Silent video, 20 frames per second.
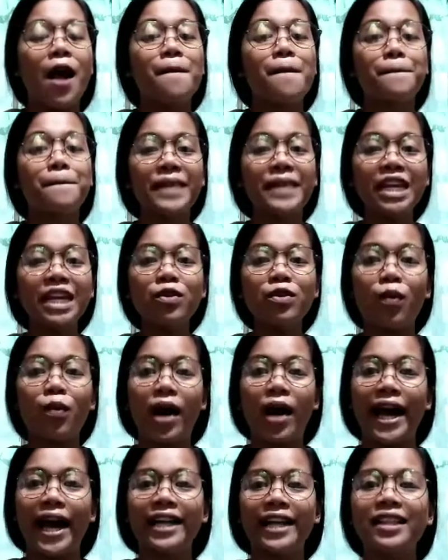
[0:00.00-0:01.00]

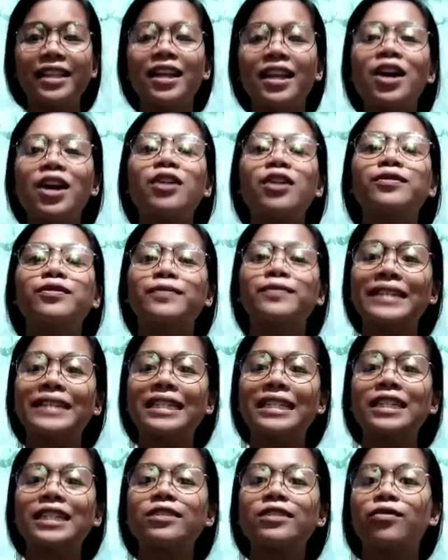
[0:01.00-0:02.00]
Meanwhile,
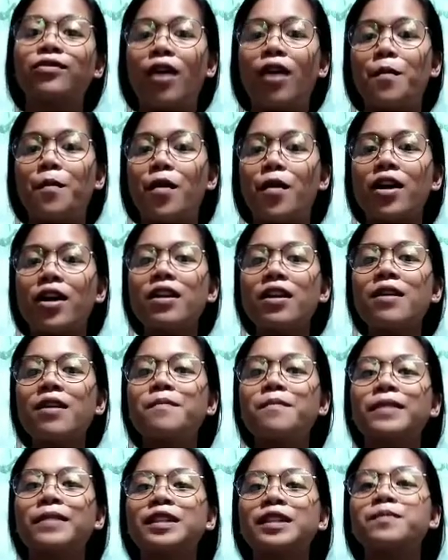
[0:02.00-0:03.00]
written grammar
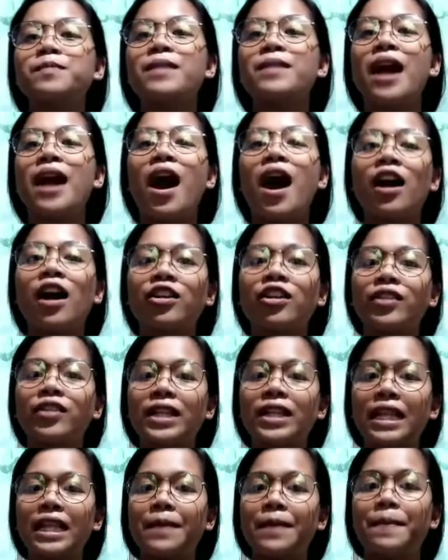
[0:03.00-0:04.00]
must be
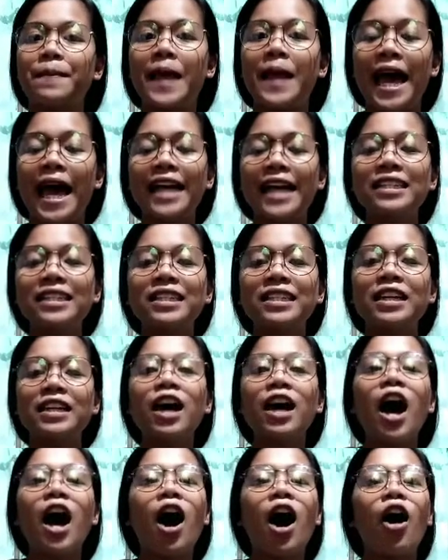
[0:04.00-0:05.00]
accurately planned,
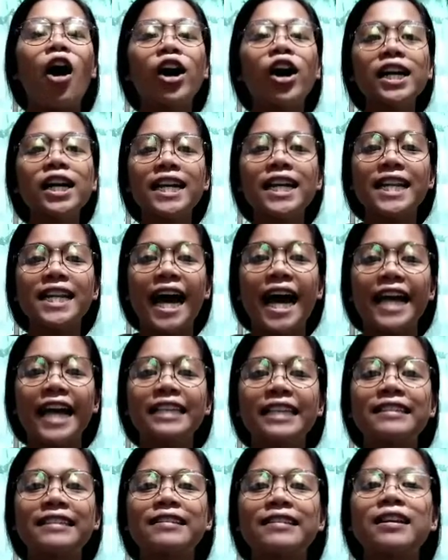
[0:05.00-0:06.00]

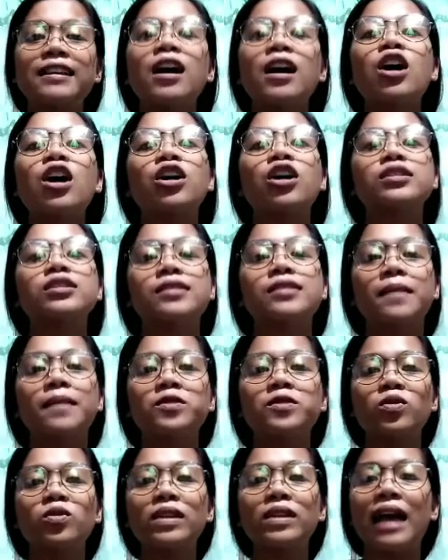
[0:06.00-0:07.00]
organized,
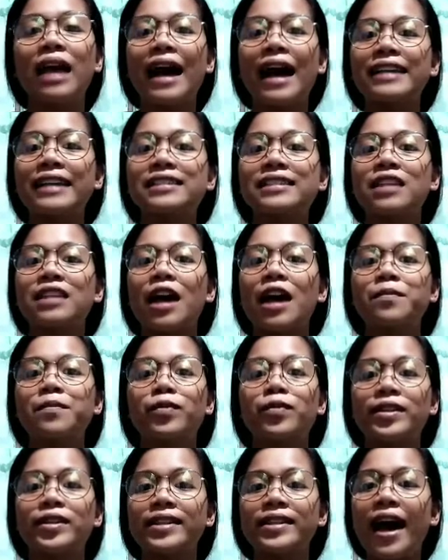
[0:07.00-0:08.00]
conceptualized, and
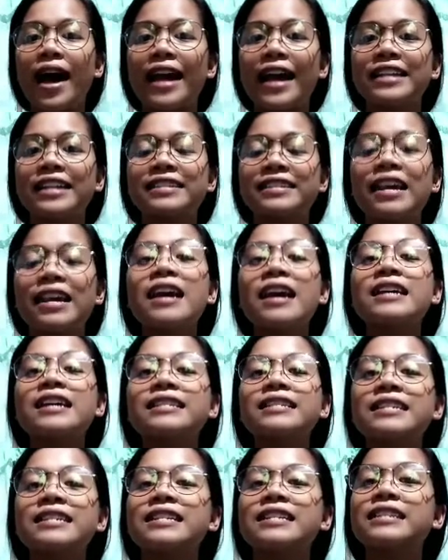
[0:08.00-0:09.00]
precise
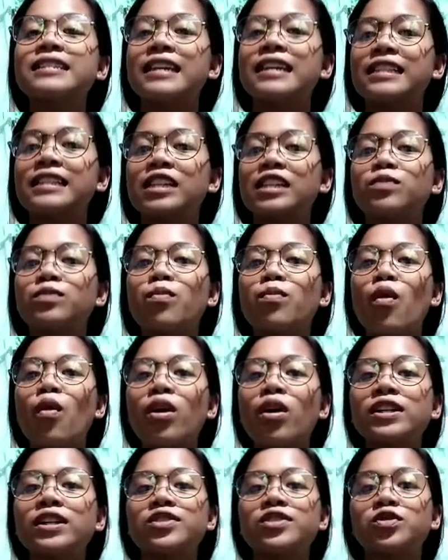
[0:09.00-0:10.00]
since it is
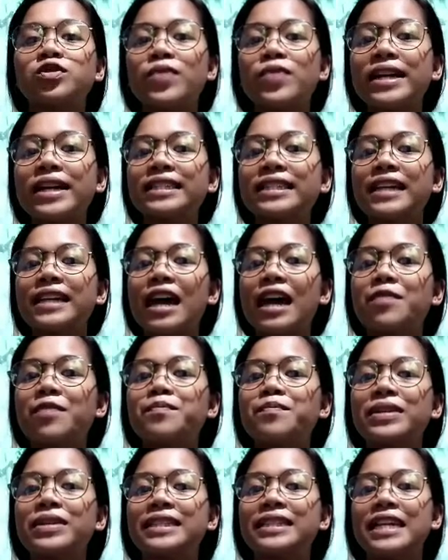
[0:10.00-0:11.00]
more strict and
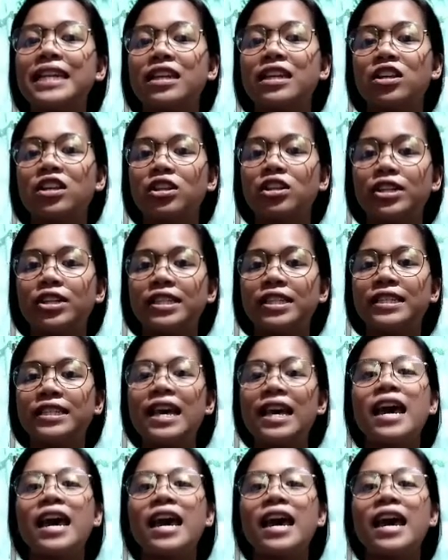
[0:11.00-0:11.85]
meticulous.